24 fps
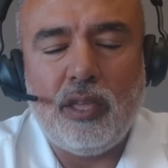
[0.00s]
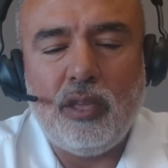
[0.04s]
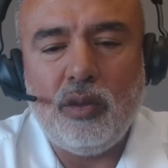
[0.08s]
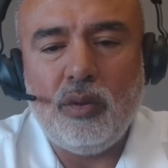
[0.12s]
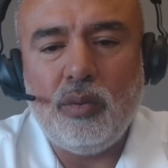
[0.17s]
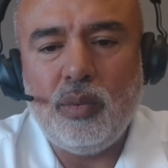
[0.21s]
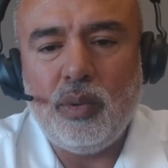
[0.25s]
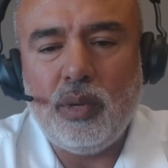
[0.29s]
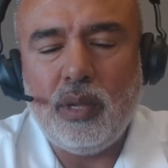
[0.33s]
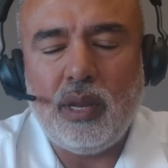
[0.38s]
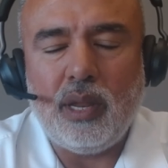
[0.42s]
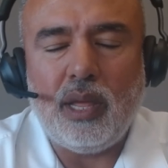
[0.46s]

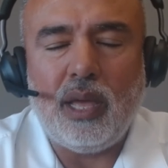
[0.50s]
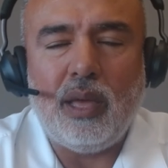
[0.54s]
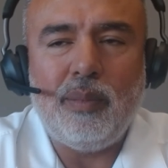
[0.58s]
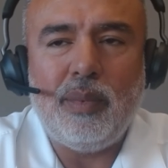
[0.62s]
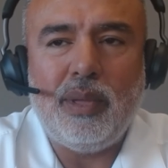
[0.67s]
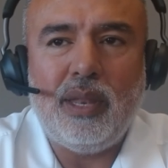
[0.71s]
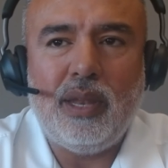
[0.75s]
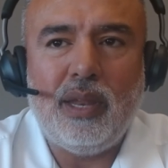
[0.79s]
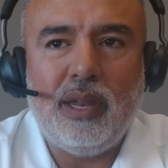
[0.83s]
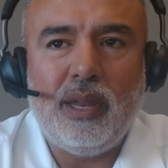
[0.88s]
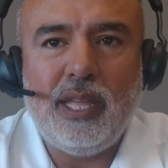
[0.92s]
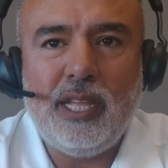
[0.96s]
you would. I
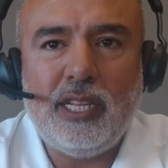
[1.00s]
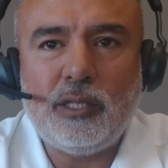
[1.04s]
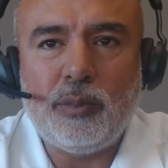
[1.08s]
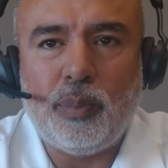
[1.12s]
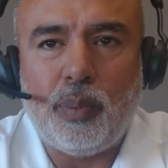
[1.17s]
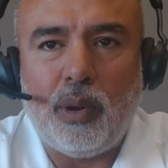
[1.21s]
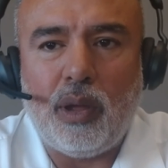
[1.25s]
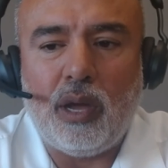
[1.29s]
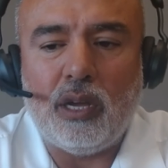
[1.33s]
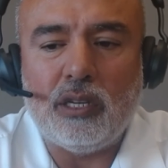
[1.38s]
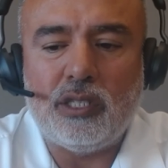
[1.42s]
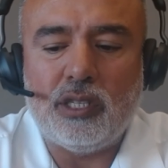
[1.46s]
mean, and each
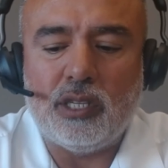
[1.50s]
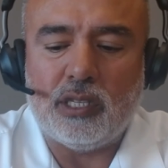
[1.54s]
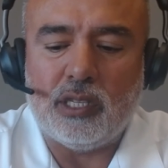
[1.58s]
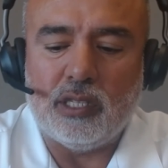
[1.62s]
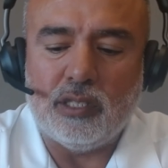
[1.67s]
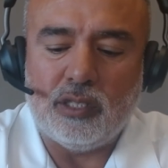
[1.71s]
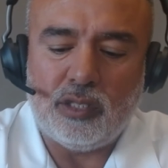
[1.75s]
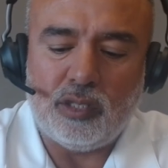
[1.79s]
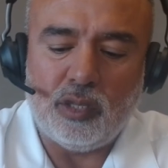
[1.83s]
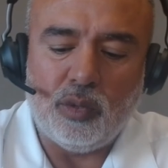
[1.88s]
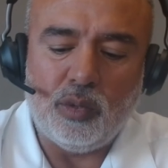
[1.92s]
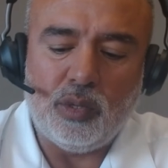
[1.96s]
project
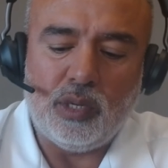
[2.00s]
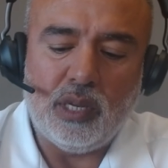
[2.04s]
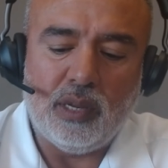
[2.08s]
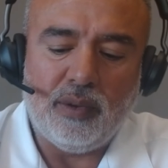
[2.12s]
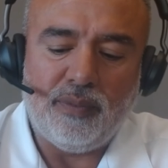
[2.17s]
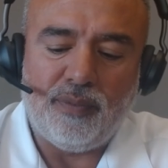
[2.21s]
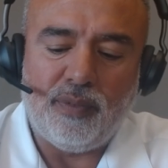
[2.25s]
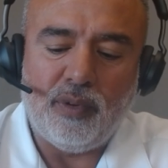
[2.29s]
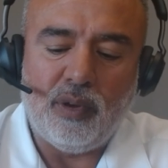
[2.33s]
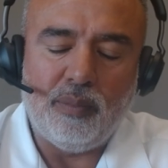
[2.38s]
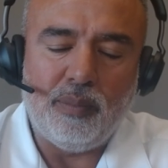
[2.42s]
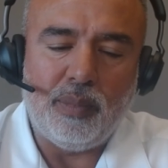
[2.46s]
is so
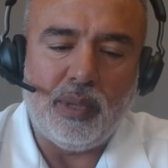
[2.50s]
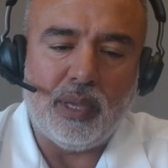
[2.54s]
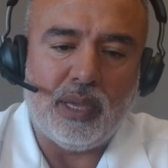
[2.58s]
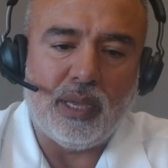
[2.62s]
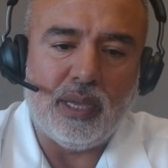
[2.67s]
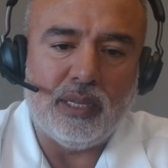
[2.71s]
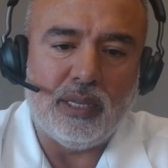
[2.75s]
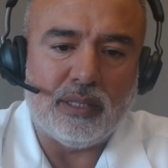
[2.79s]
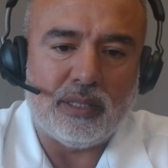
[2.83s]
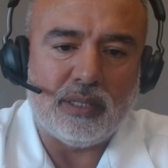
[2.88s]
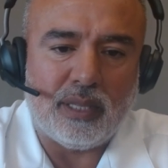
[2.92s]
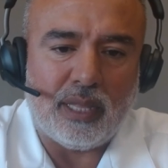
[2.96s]
different,
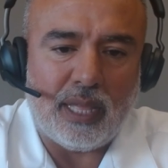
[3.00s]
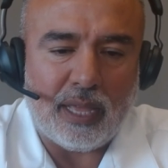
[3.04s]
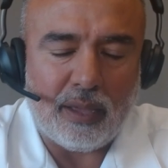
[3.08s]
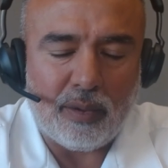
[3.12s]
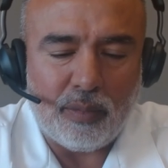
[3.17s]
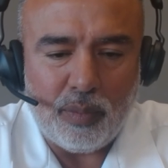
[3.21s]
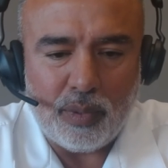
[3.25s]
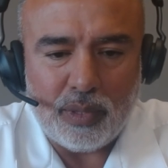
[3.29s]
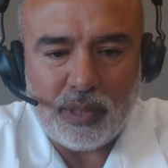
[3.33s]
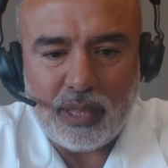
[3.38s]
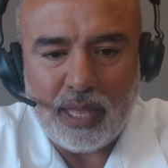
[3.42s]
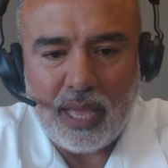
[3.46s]
because like
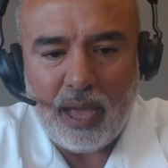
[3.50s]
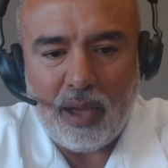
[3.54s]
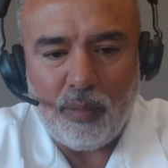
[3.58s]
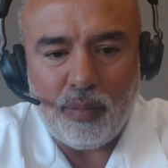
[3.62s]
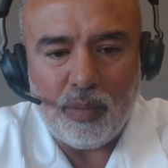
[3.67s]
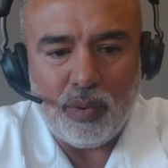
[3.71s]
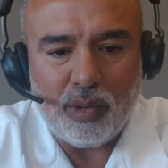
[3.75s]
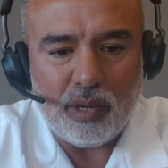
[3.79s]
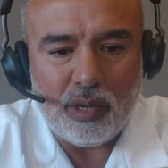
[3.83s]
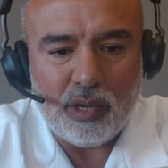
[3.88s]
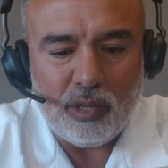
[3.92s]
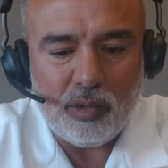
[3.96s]
with that
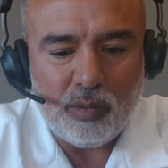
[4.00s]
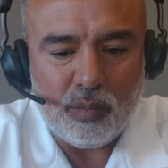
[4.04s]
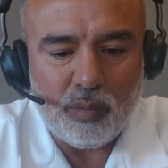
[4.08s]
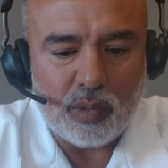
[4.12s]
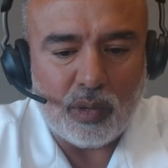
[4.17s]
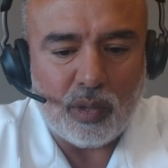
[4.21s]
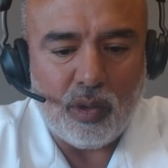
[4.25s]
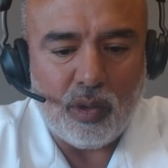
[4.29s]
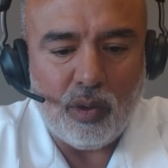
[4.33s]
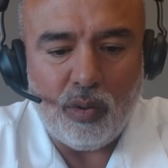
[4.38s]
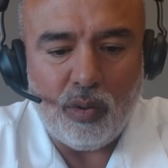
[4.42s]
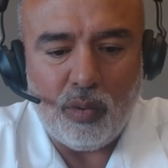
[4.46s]
one, you
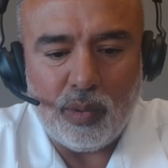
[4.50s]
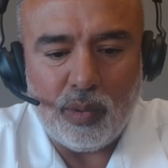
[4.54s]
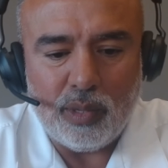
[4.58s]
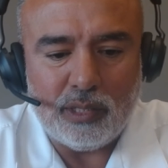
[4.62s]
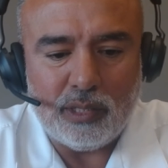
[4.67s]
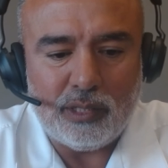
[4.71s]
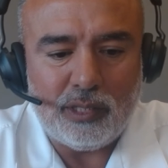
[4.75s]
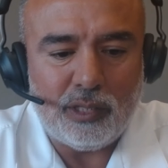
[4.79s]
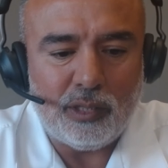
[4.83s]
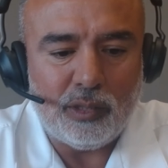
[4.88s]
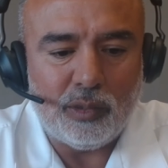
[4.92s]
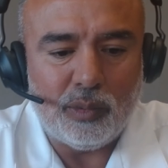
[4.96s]
would go
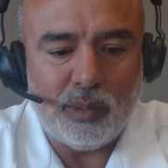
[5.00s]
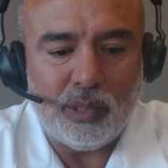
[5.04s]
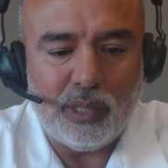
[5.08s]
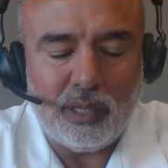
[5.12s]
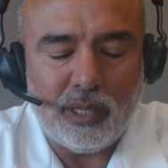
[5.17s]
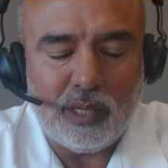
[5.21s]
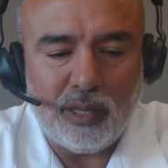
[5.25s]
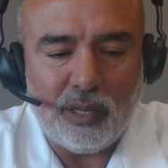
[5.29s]
into,